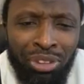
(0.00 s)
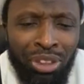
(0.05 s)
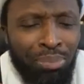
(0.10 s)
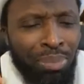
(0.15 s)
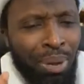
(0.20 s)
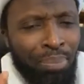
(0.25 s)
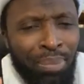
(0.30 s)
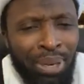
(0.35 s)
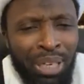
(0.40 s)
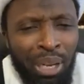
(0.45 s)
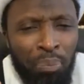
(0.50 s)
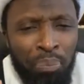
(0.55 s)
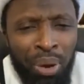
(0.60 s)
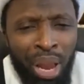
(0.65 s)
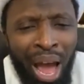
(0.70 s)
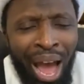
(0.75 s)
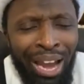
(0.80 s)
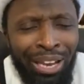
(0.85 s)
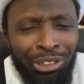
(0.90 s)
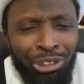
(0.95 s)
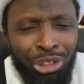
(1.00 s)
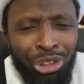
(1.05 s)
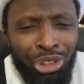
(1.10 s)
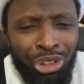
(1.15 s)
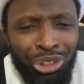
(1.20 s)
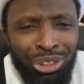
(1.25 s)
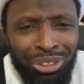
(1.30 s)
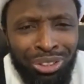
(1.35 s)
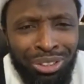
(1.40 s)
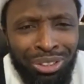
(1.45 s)
Remember the plight
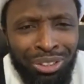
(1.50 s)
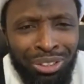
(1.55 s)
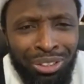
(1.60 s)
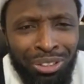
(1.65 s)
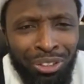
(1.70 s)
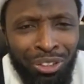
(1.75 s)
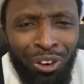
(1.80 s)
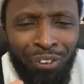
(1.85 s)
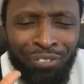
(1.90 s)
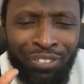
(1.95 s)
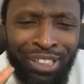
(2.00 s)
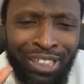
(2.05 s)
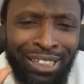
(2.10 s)
of